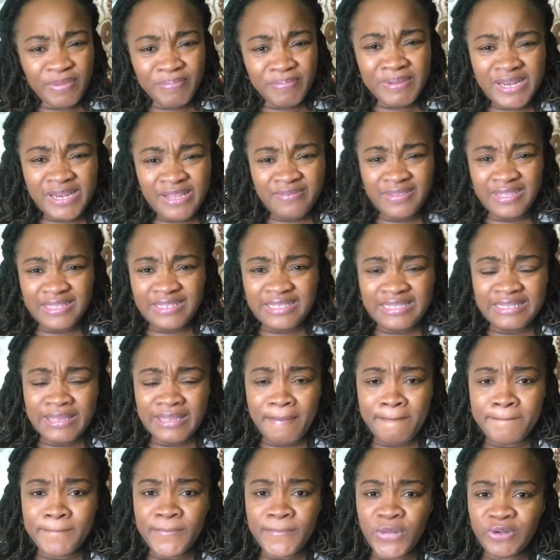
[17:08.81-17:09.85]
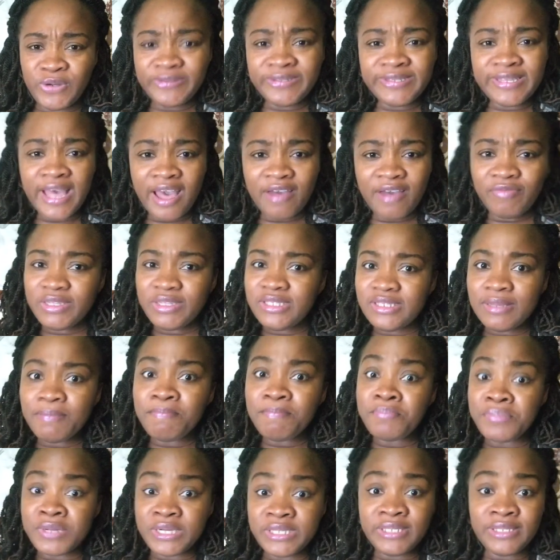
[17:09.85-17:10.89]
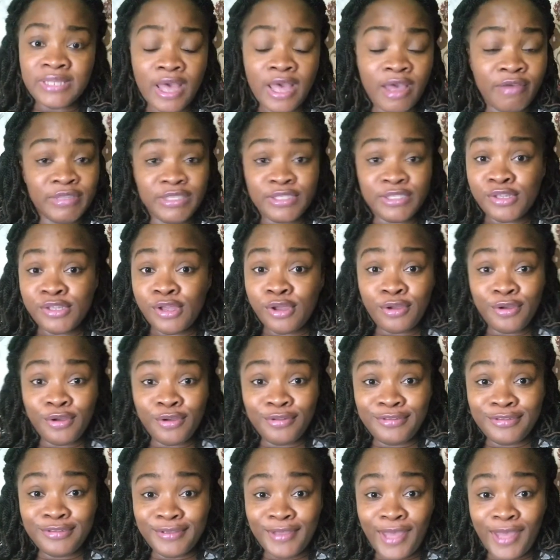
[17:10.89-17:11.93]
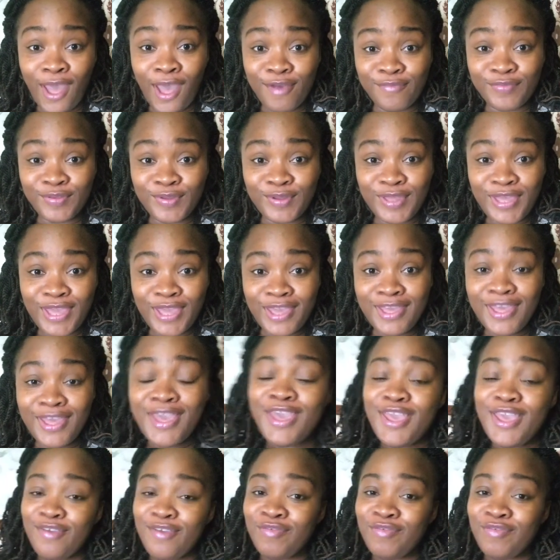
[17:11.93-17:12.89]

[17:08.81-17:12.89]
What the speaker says: I believe this is a must have. It's a must have. It's not good to have, okay?